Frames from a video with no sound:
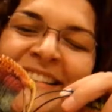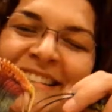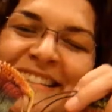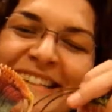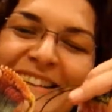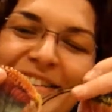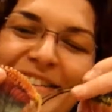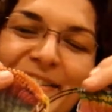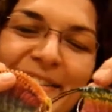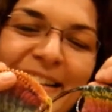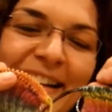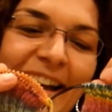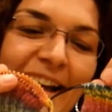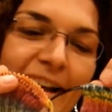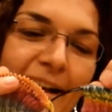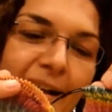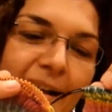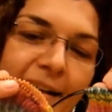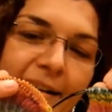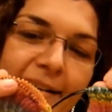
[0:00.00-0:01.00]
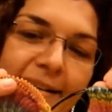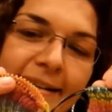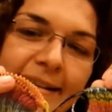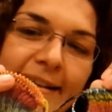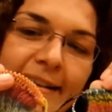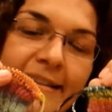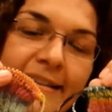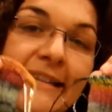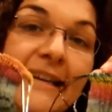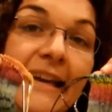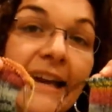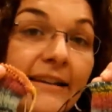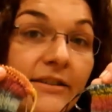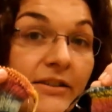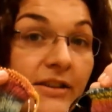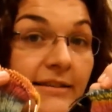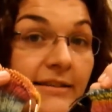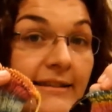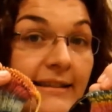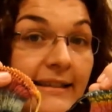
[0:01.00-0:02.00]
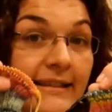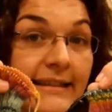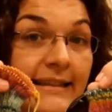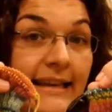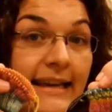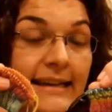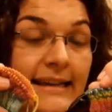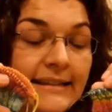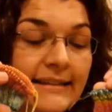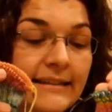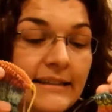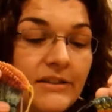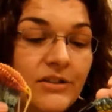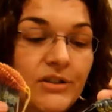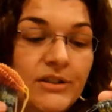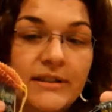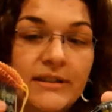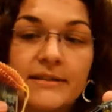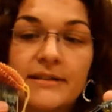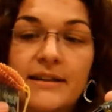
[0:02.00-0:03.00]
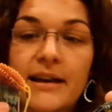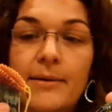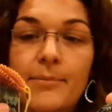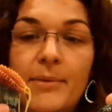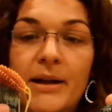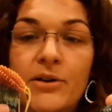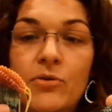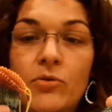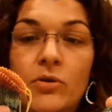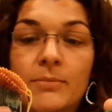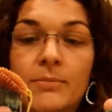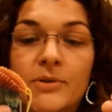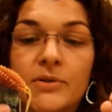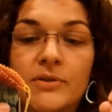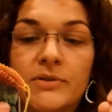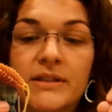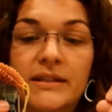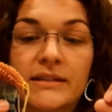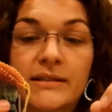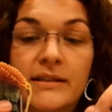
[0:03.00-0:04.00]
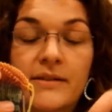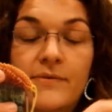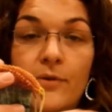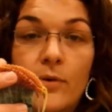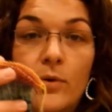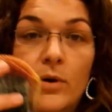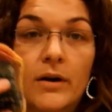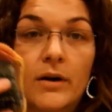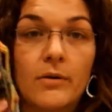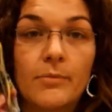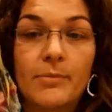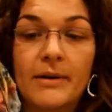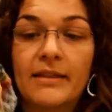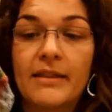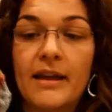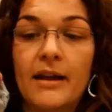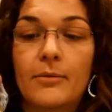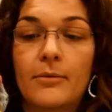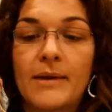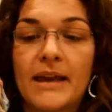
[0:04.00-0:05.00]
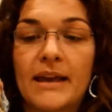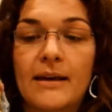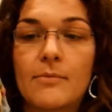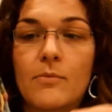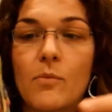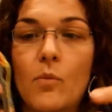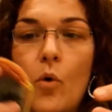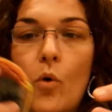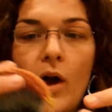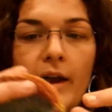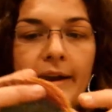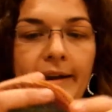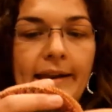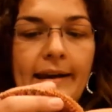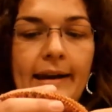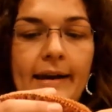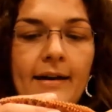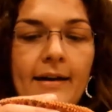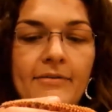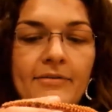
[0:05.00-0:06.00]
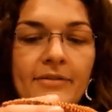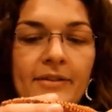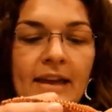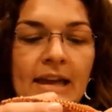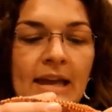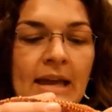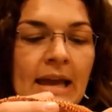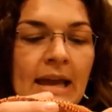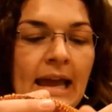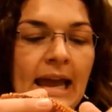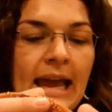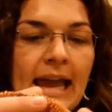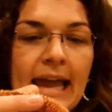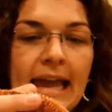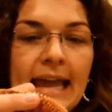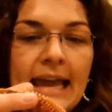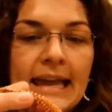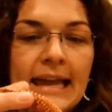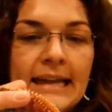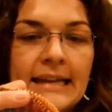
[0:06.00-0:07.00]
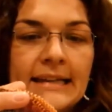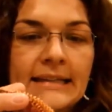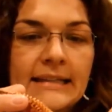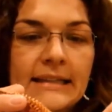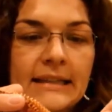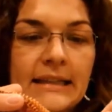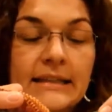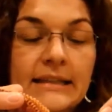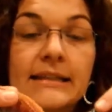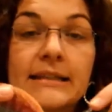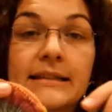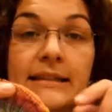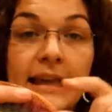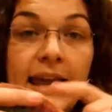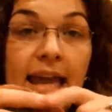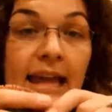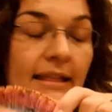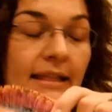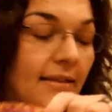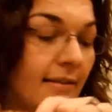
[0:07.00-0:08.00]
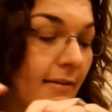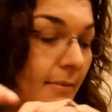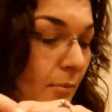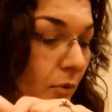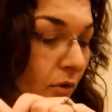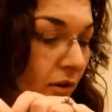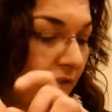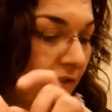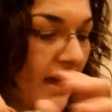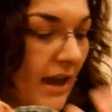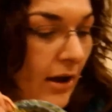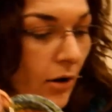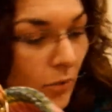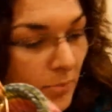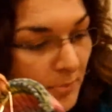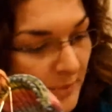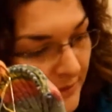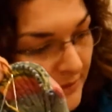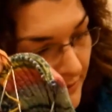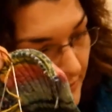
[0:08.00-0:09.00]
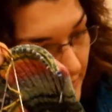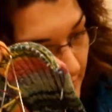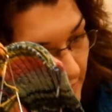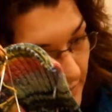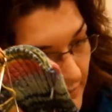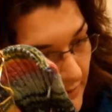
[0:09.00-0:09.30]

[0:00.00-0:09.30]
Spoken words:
So I did cast on 68 stitches instead of my normal 64, hoping that'll make them wide enough. And this is, again, some more of that opal